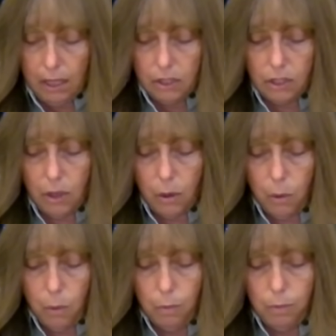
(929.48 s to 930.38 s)

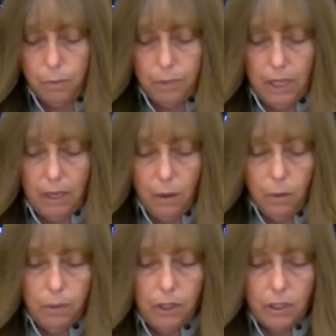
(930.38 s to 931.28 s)
So, you
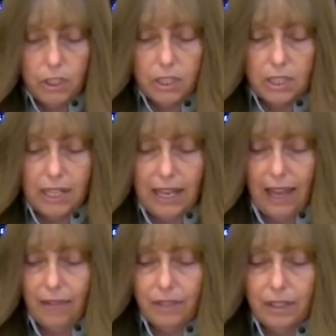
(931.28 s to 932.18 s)
know, you're just going to
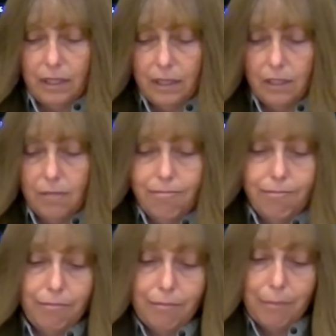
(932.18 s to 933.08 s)
have to
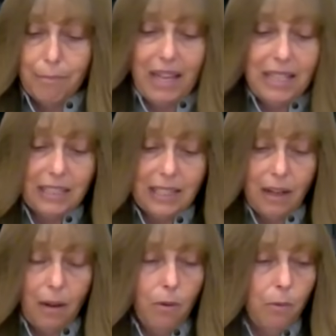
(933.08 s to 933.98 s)
base
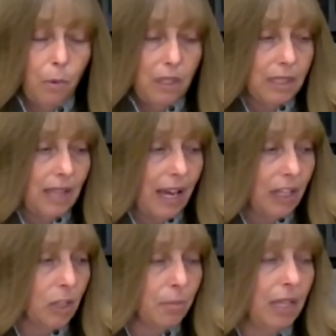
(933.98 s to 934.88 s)
it on what
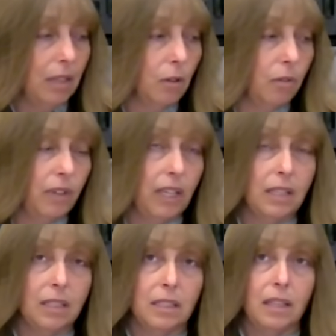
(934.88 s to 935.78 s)
size your meatloaf
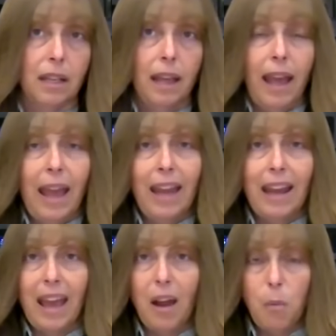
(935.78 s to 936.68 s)
is
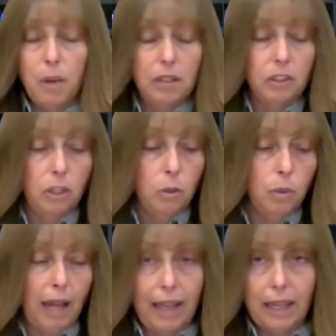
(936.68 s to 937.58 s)
and how well
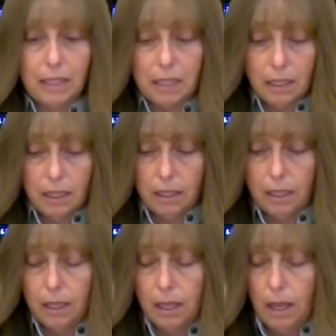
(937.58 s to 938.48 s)
you like it done.